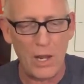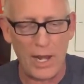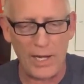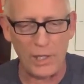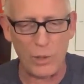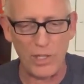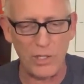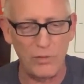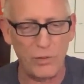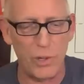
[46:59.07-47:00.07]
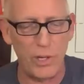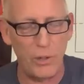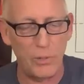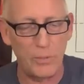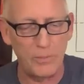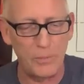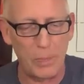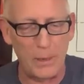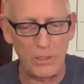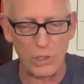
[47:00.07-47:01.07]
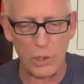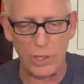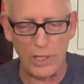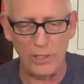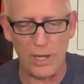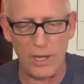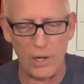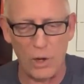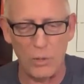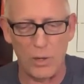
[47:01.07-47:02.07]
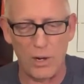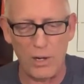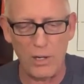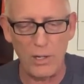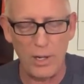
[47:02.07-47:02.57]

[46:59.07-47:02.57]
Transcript: I got a question for you. So Ilhan Omar,